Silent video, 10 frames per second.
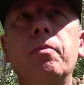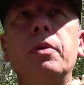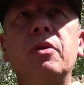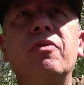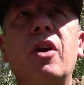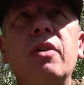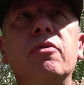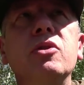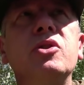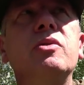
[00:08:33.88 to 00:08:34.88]
But the
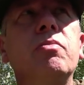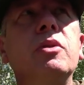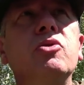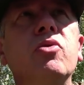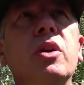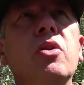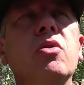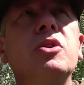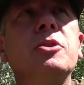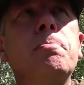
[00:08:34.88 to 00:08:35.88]
flavour is really
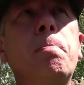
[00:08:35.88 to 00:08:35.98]
nice.